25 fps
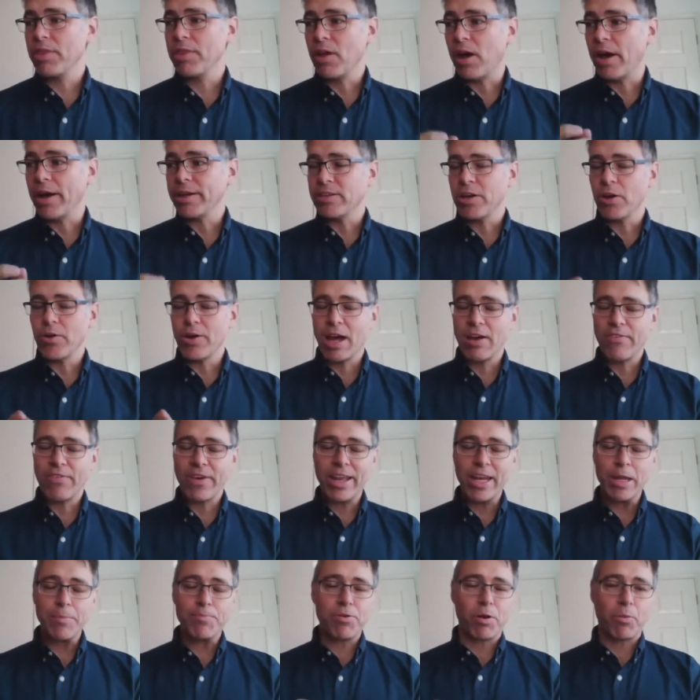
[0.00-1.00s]
I don't have
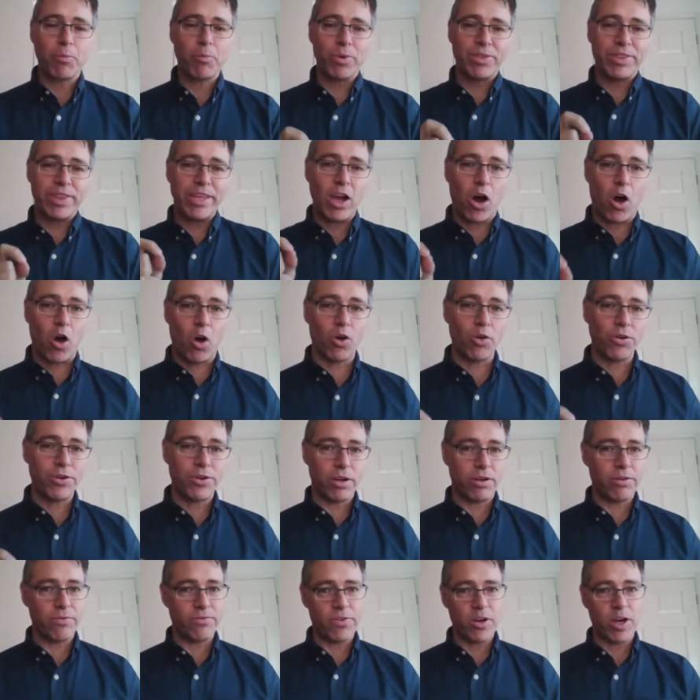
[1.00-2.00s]
any problem with the
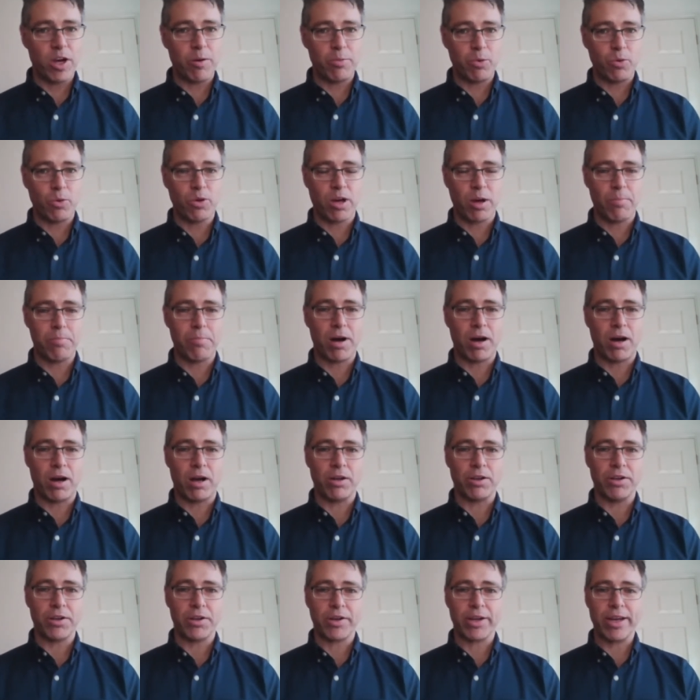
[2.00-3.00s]
odd verbal
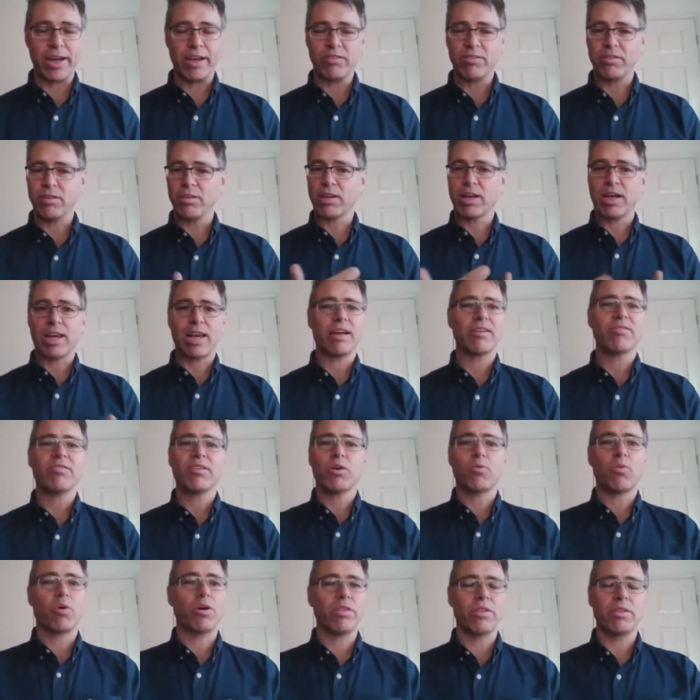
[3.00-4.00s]
command. Okay, so the
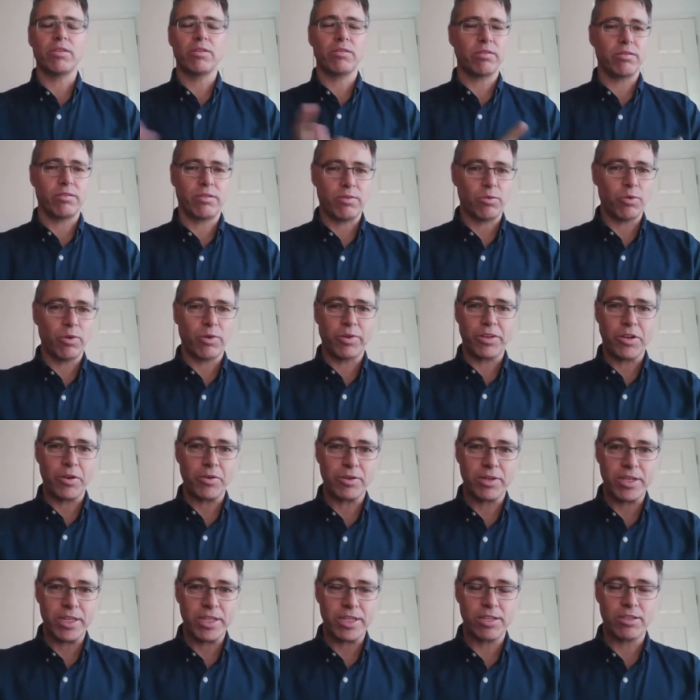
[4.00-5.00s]
classic one, although I
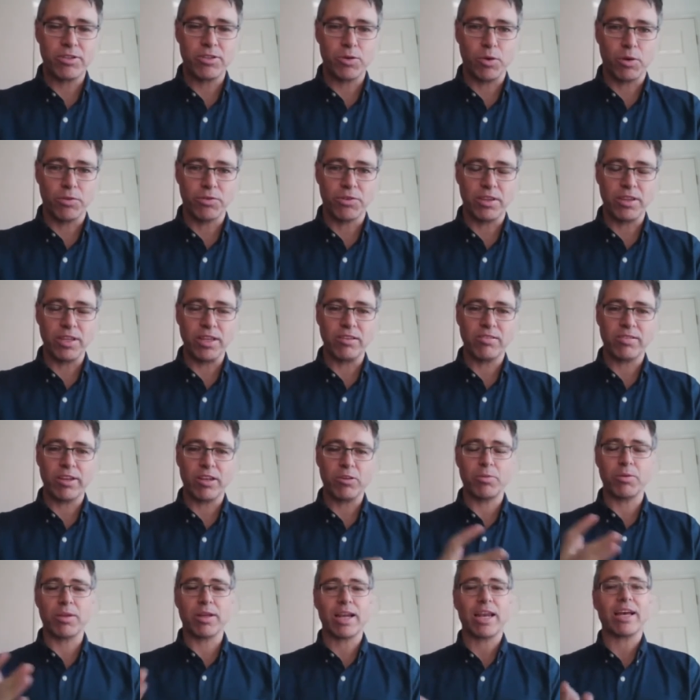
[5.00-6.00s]
don't teach it too often these
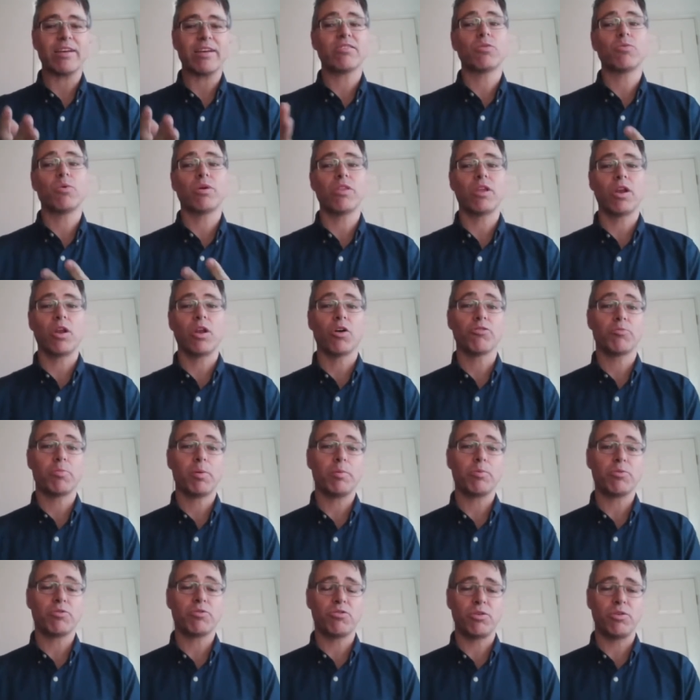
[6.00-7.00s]
days, but the classic one that lots of
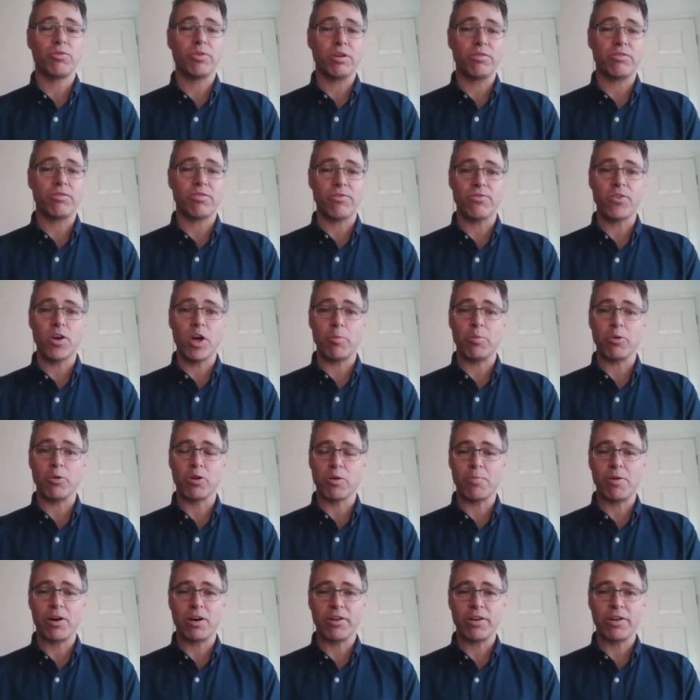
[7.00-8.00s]
people do as a verbal
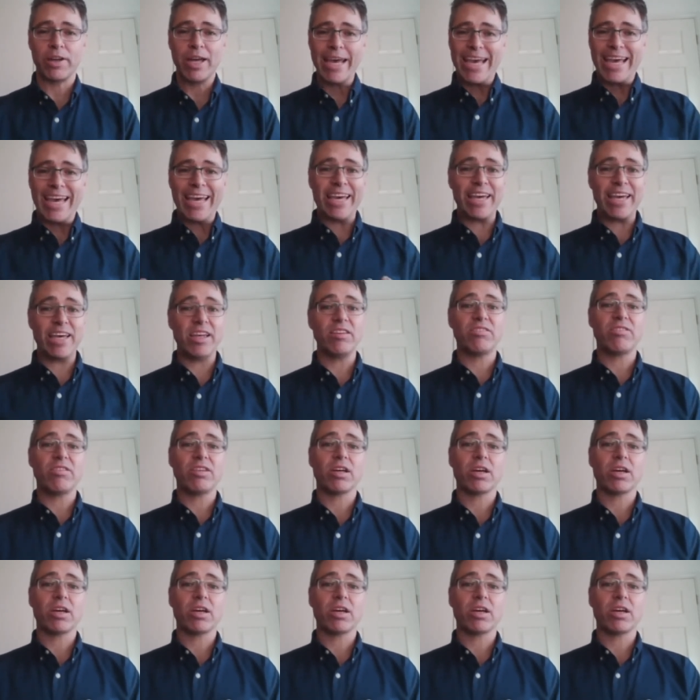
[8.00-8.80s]
command is the